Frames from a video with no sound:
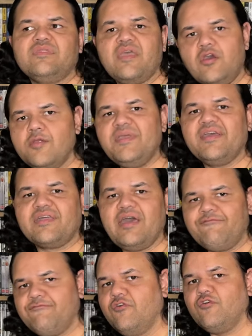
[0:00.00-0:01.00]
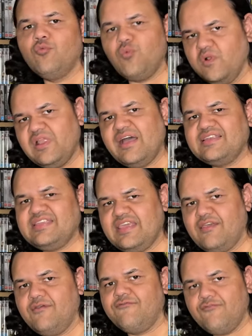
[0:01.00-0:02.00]
they got a bigger cut for Goodwill
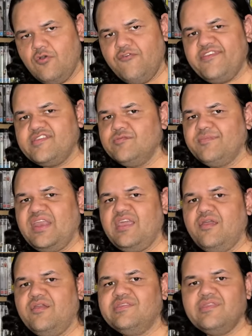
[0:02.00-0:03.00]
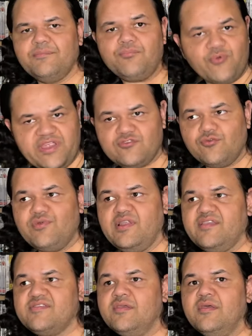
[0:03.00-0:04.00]
Hunting for physical media and the rental
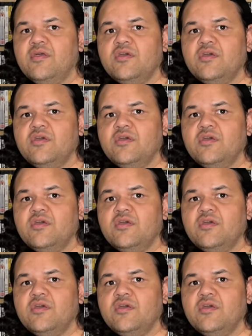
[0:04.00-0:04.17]
release.